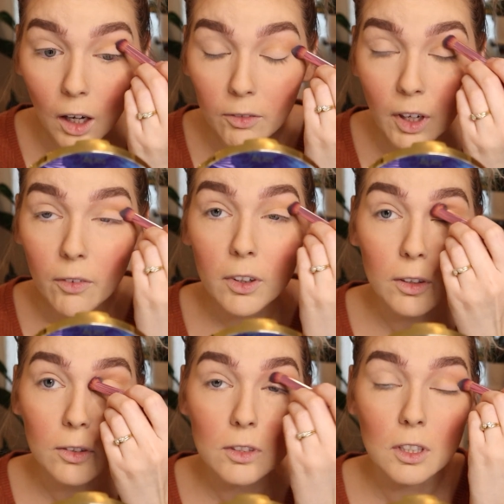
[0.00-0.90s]
I've never
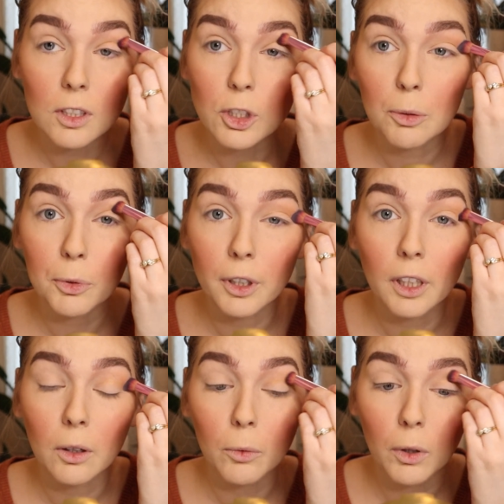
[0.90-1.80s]
used a
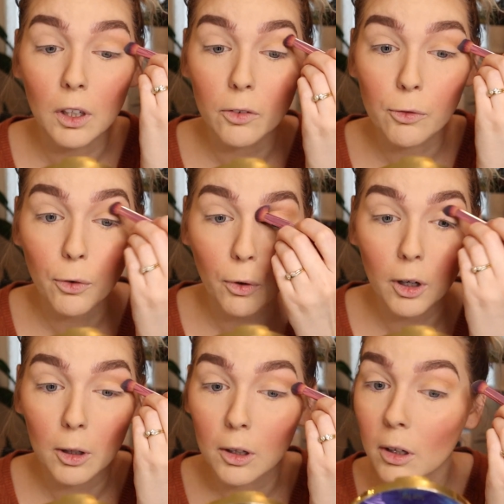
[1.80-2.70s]
shimmery one
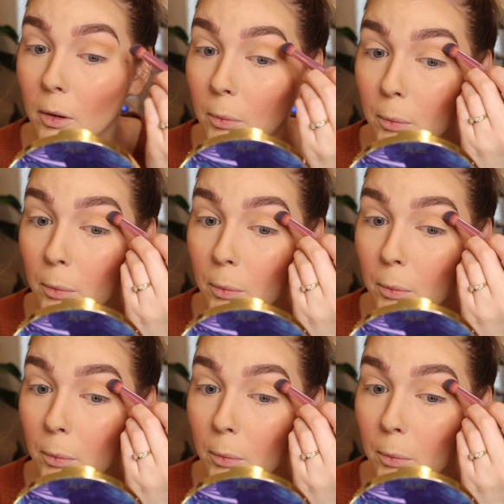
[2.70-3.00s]
for